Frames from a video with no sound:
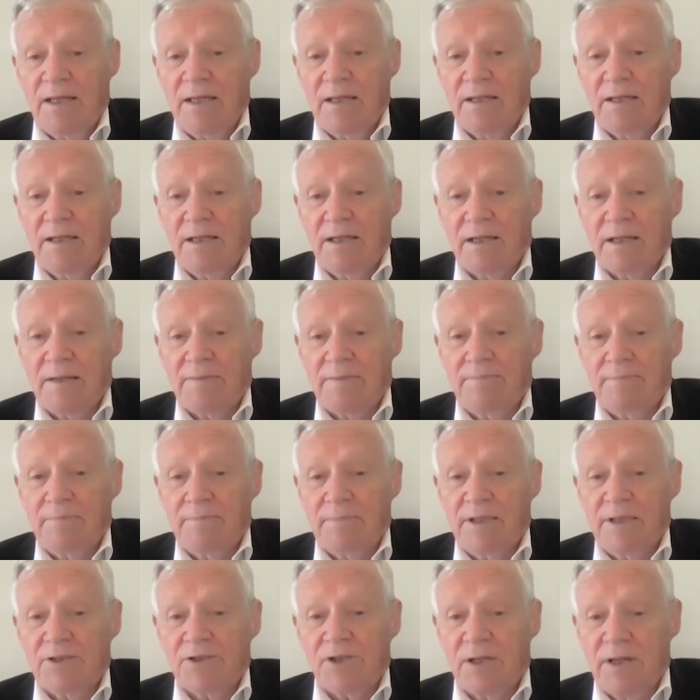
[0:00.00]

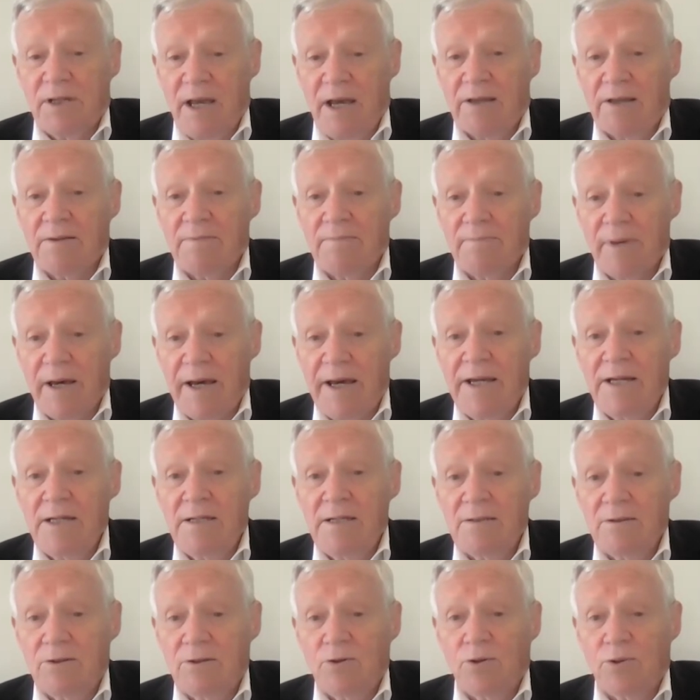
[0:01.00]
It's now the
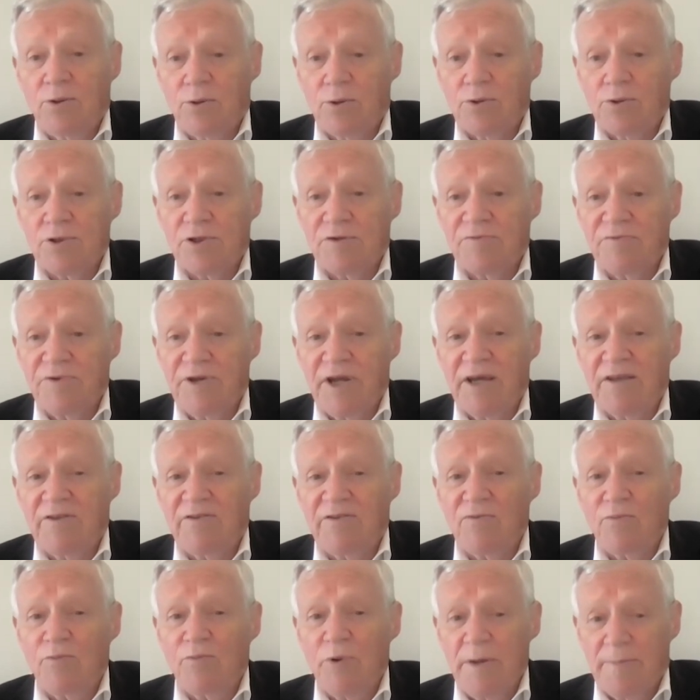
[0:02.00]
main cause of death
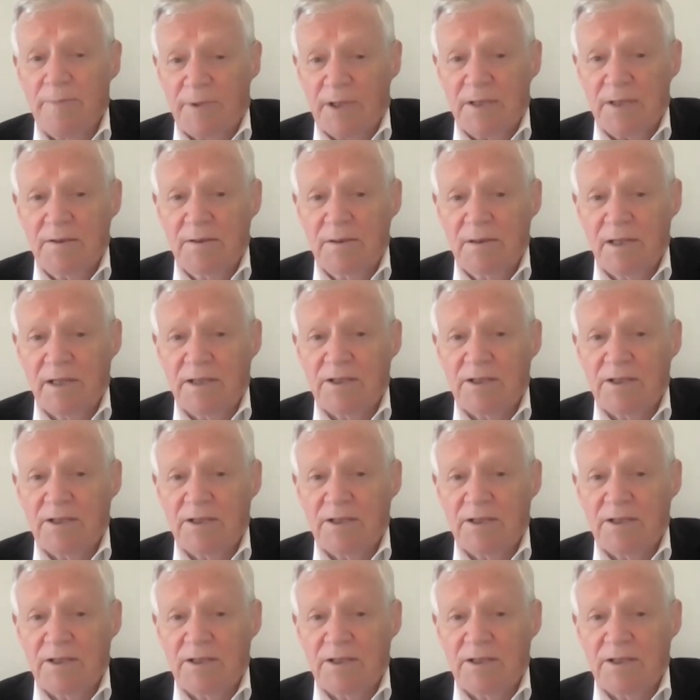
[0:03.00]
of women,